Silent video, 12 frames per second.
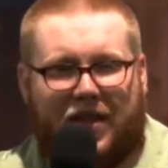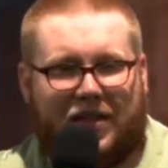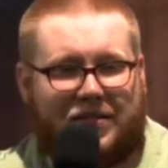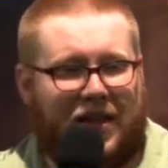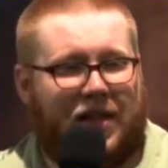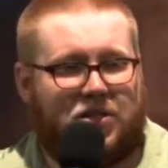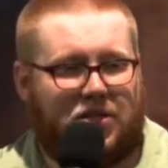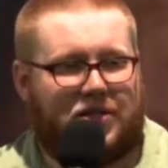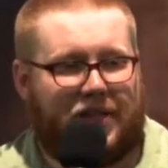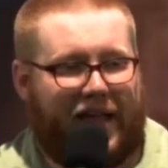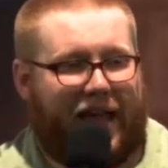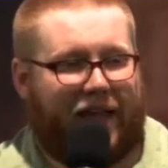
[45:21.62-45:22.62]
it's not
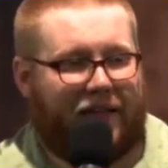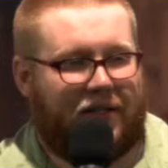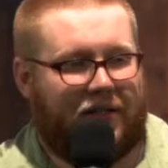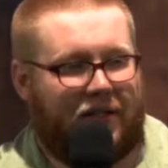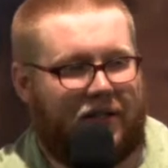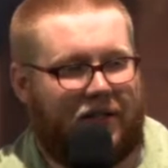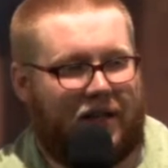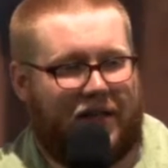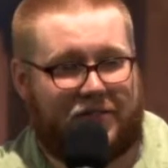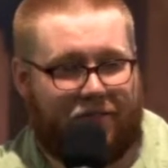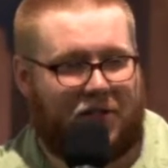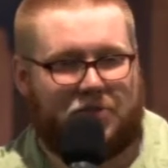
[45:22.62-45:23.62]
just that,
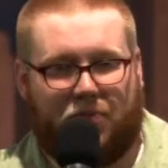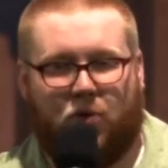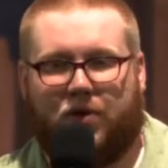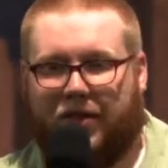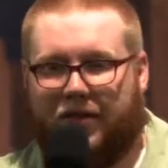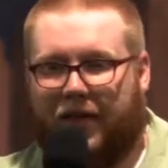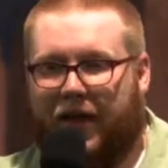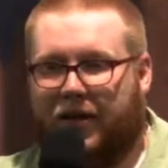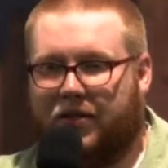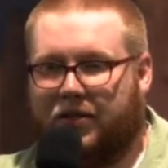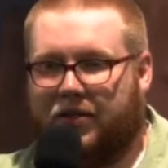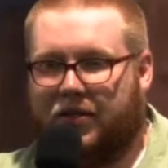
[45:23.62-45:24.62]
it's much more than
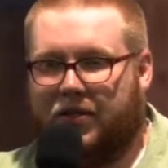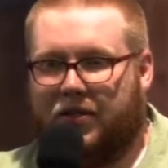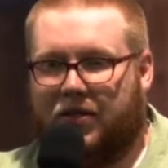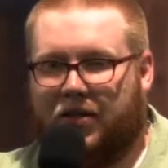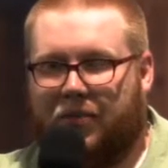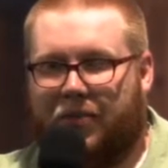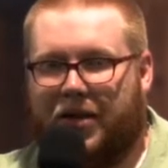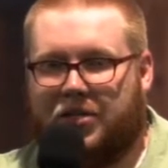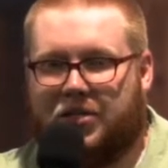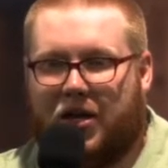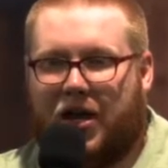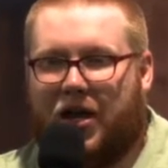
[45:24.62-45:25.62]
that. My
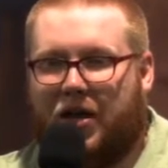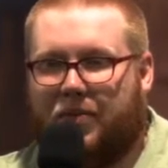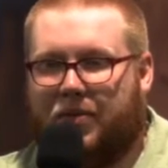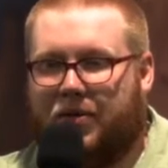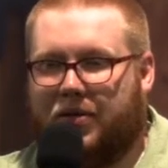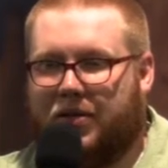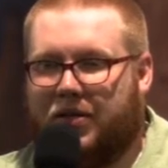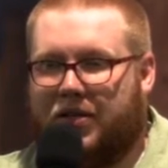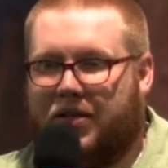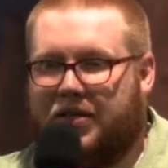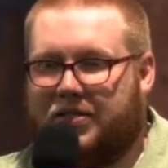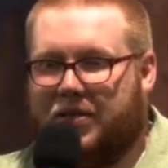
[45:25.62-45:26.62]
job
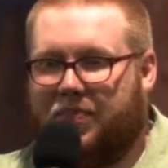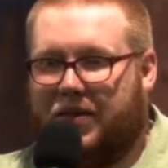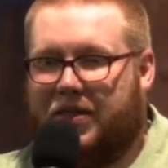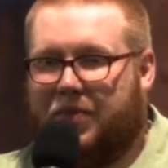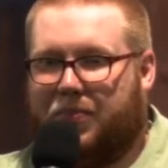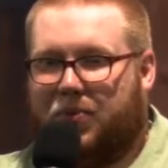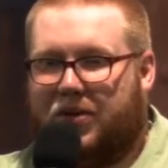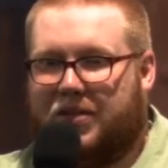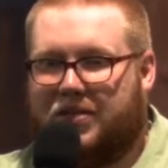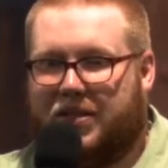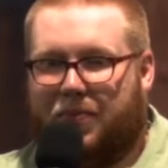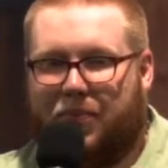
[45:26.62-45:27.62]
is to be the
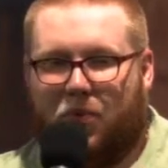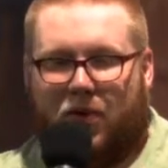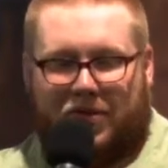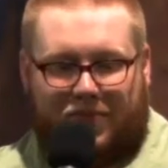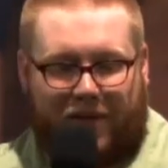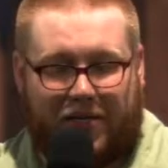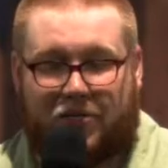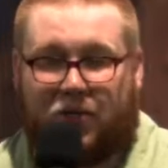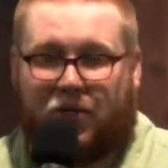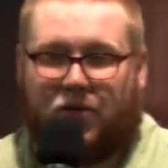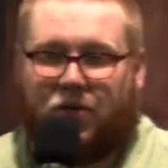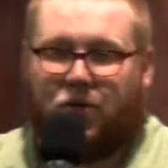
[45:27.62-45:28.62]
priest that points my
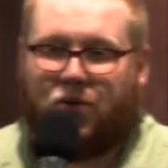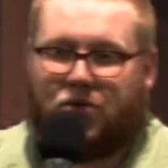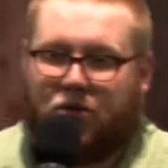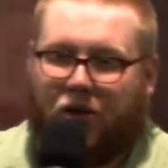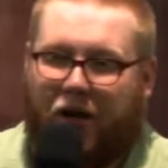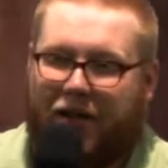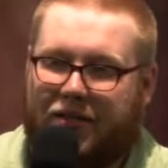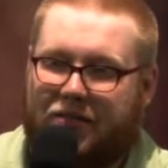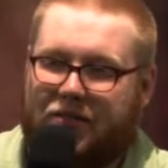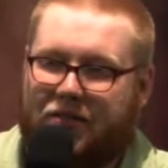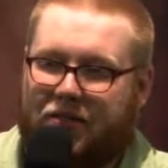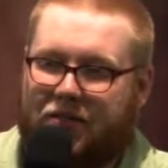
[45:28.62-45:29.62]
children towards
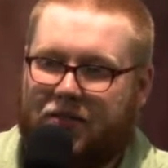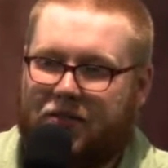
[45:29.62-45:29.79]
Christ.